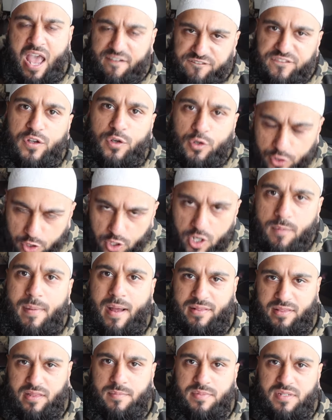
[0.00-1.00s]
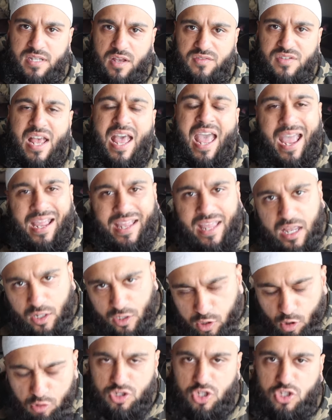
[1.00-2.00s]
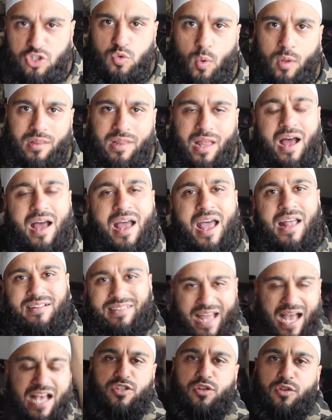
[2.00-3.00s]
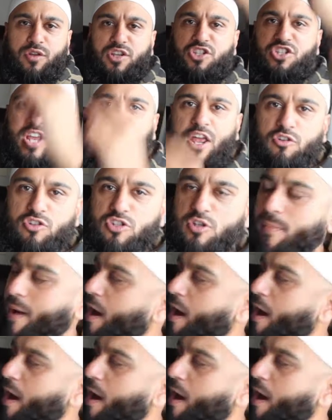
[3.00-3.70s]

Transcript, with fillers: and feel good about themselves and get closer to Allah. That's who this channel is